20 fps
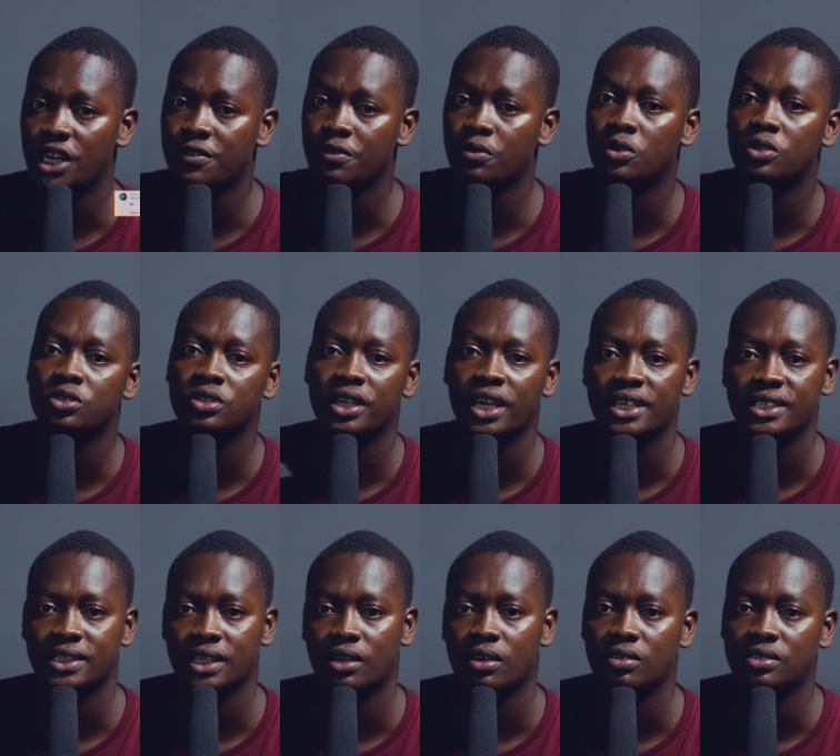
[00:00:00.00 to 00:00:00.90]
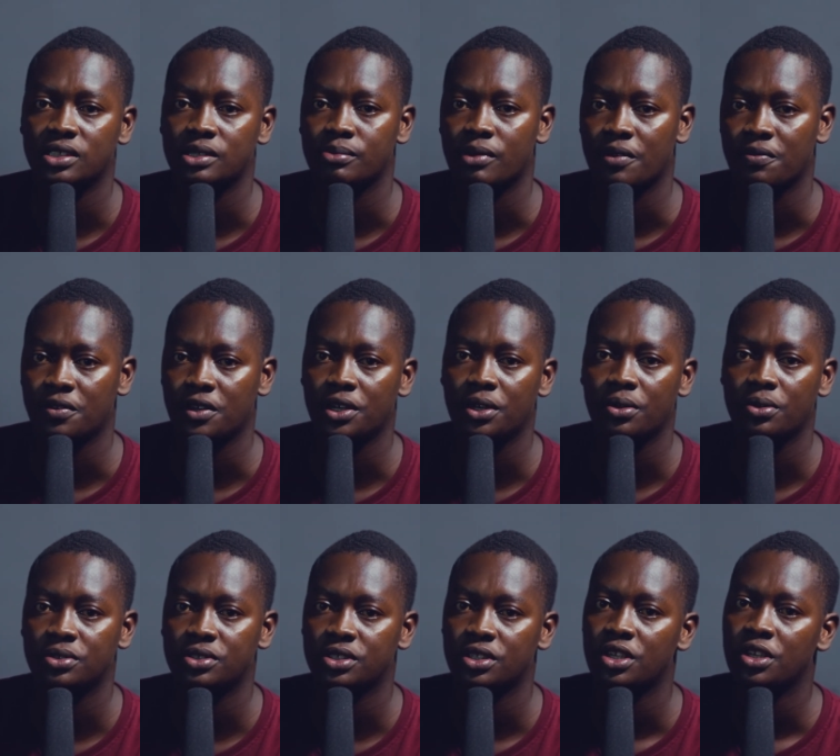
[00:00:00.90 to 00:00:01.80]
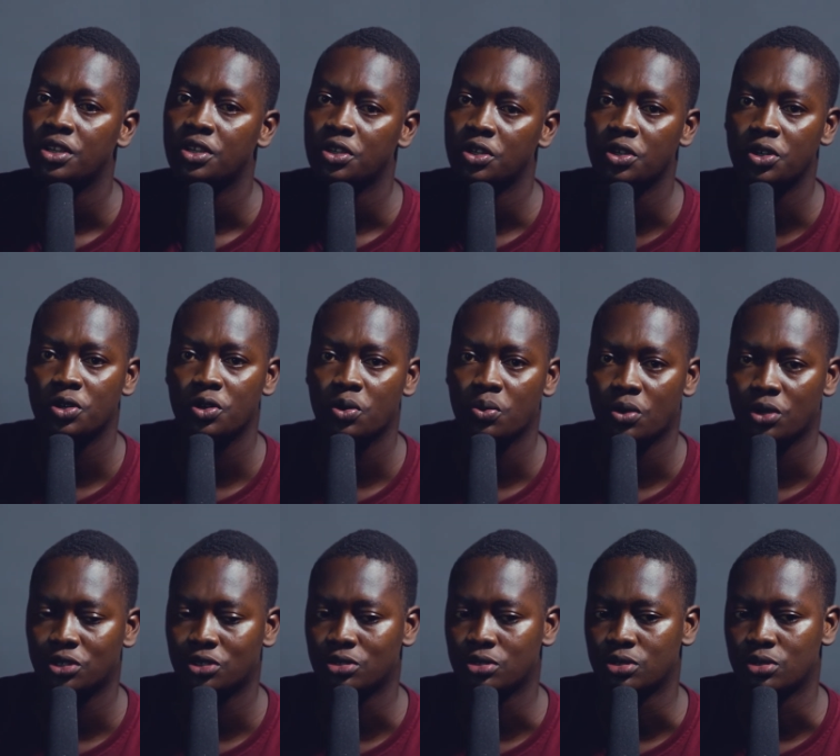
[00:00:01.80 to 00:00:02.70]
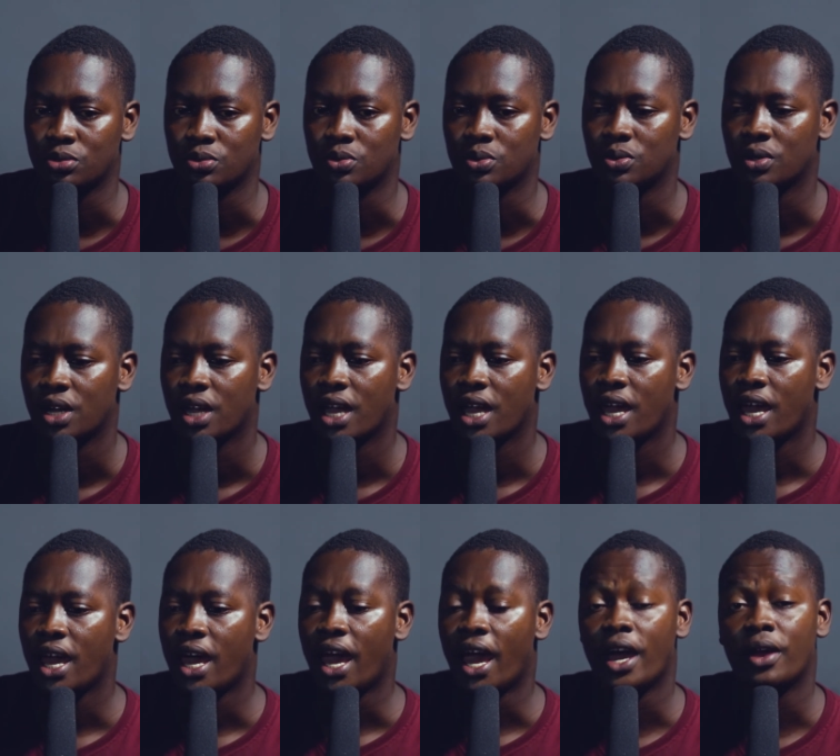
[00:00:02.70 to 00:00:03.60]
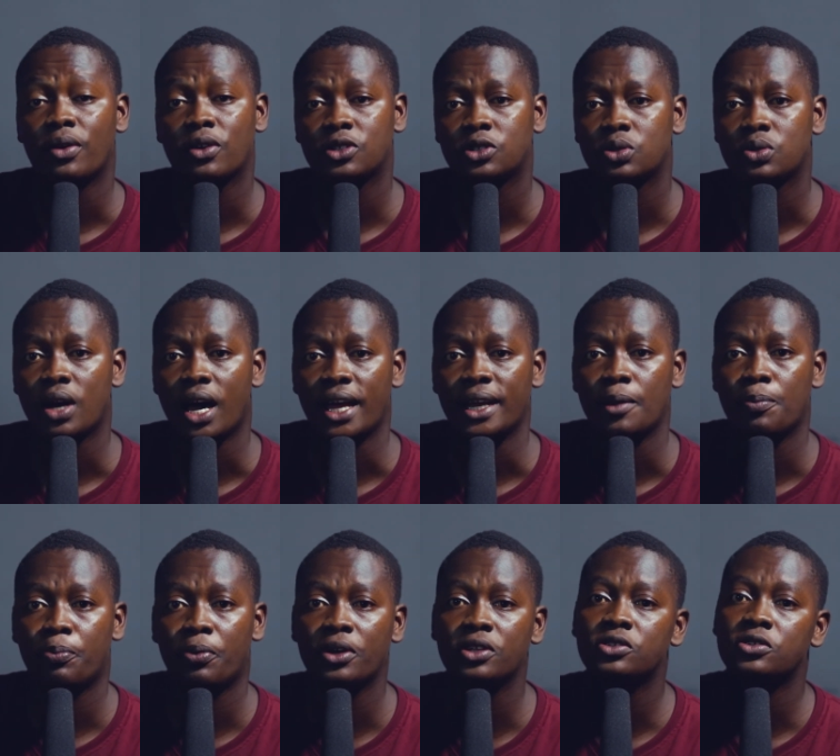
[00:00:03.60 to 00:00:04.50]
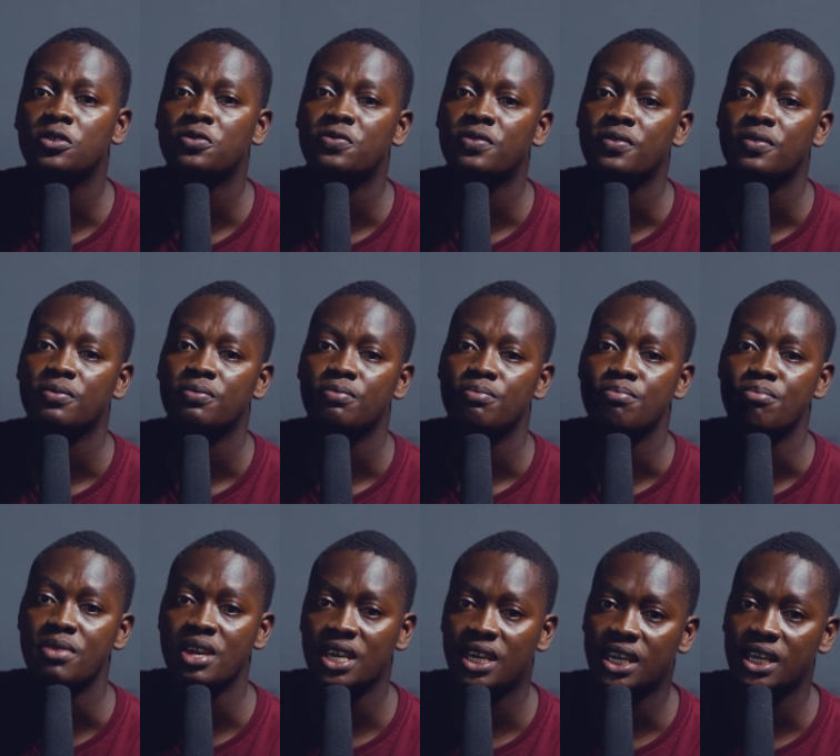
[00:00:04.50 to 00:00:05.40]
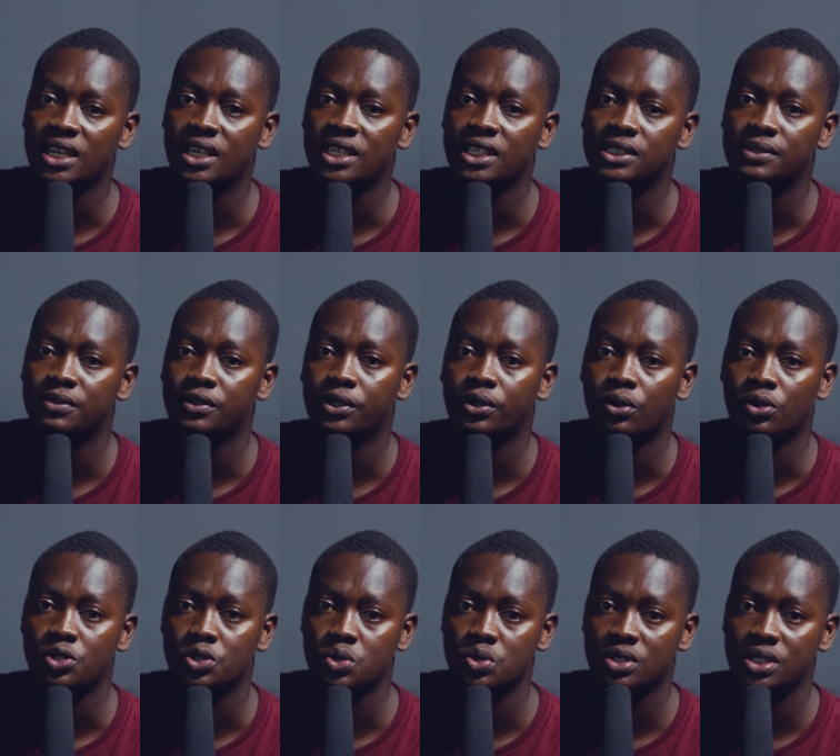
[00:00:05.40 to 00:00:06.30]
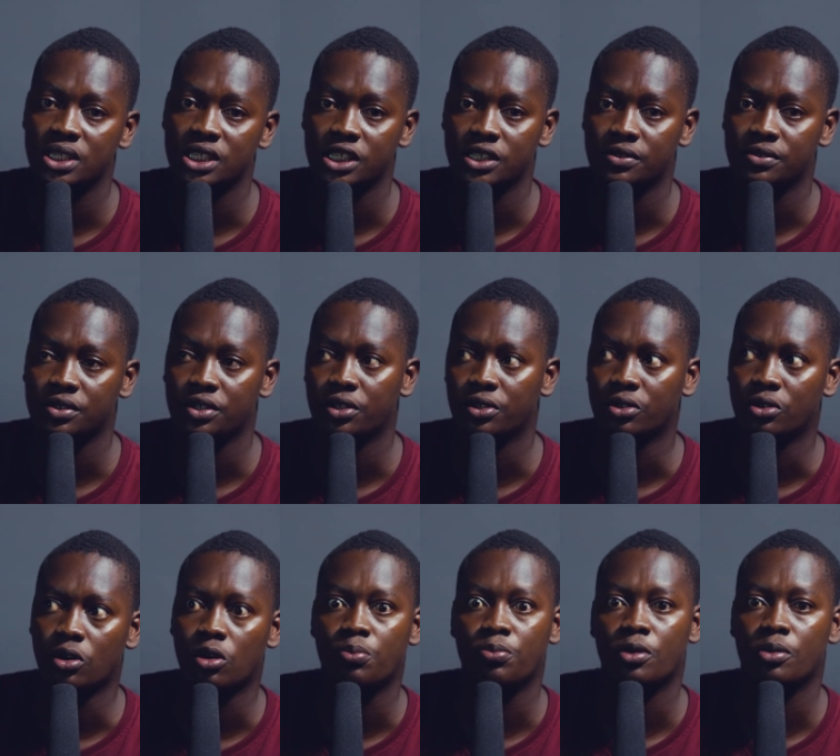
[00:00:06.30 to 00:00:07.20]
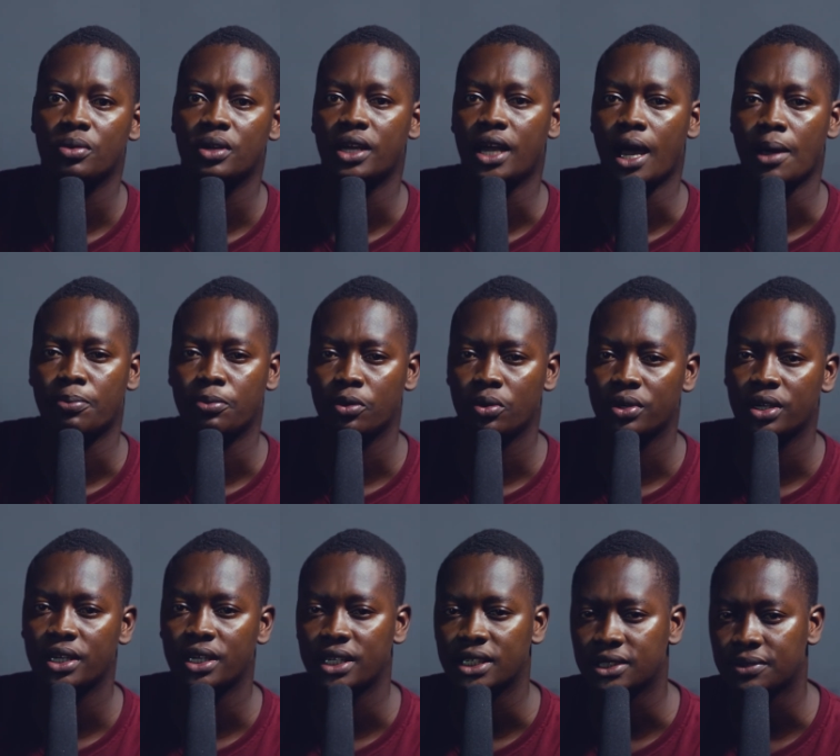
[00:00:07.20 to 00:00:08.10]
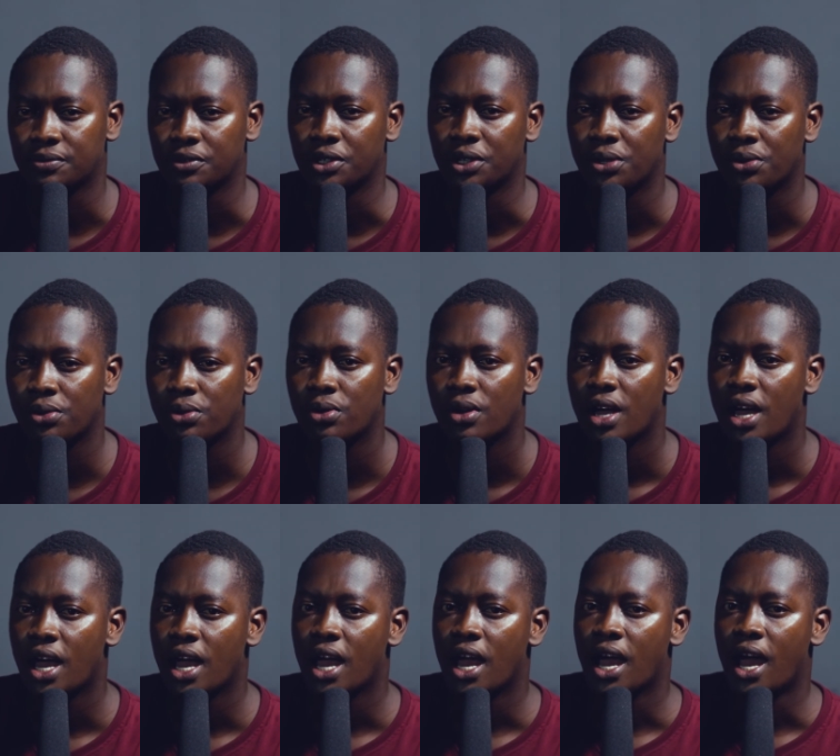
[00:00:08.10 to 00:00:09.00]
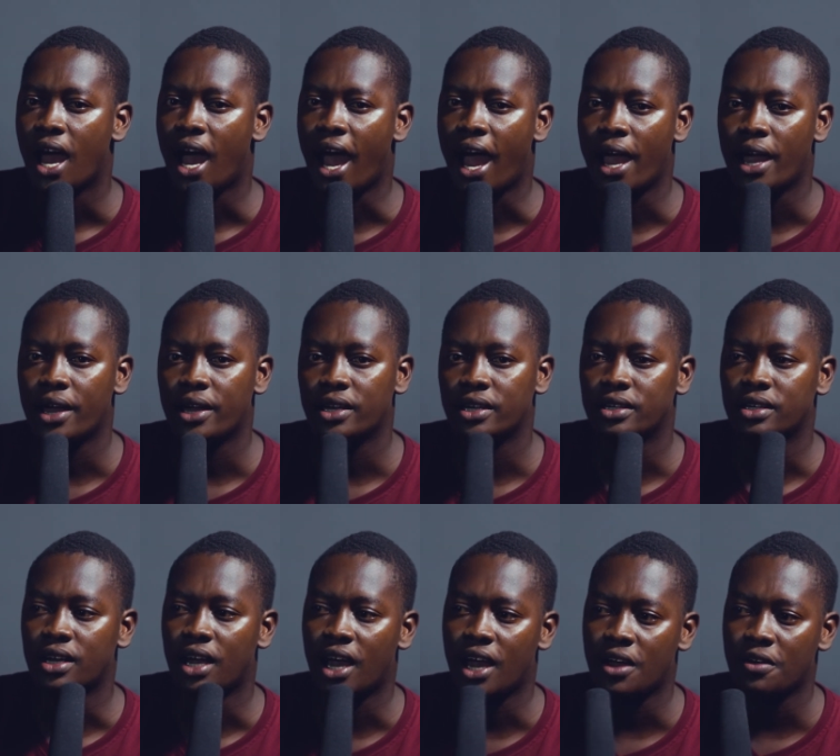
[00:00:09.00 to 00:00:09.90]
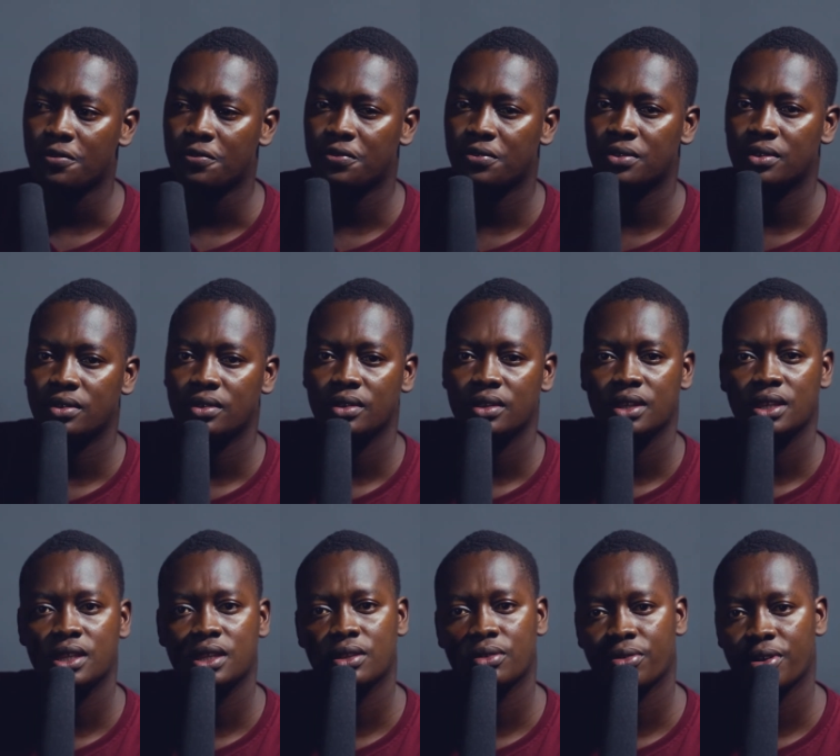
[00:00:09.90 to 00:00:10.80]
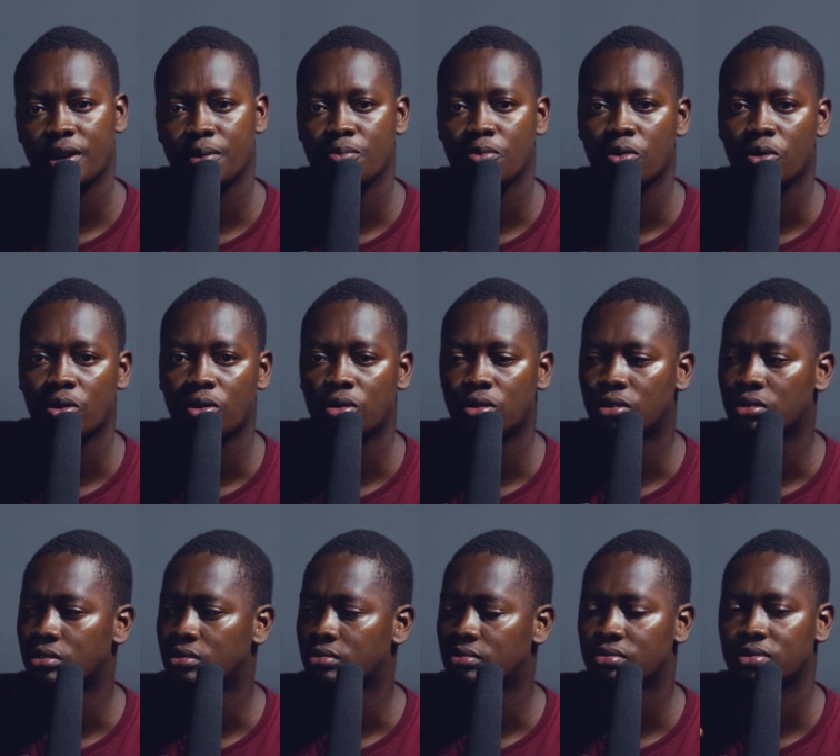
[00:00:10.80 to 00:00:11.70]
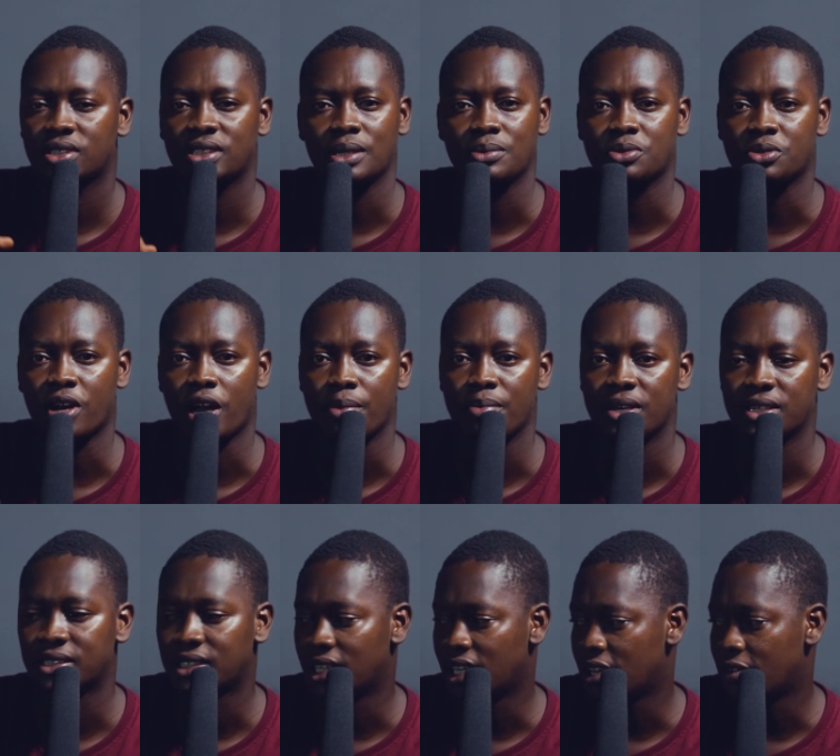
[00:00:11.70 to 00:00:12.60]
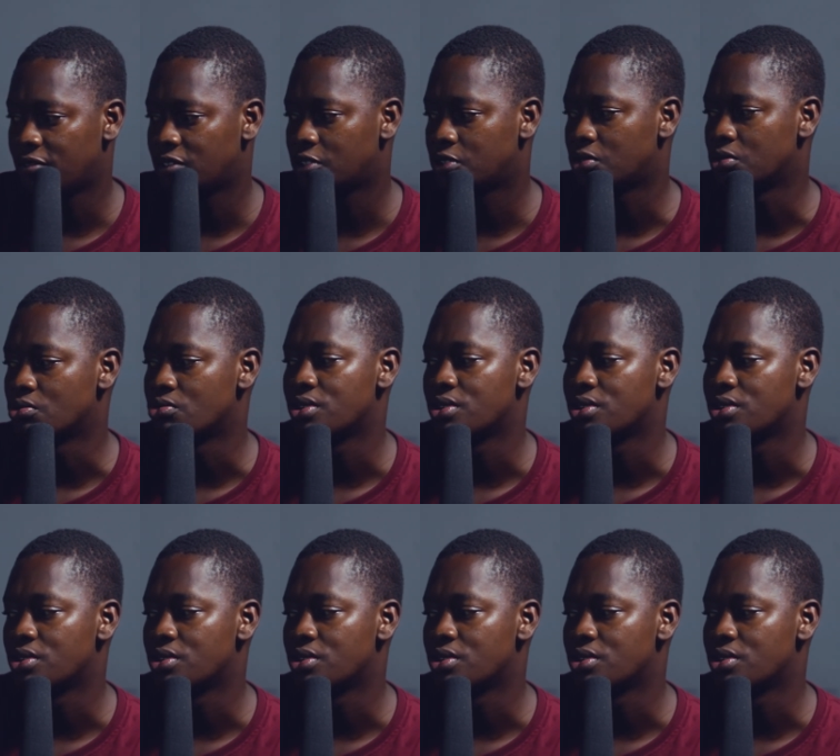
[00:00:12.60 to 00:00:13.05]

If you want to get shout outs on my videos, you know what to do. And also at the point of making this video or shooting this video or probably uploading this video, I have three more subscribers left to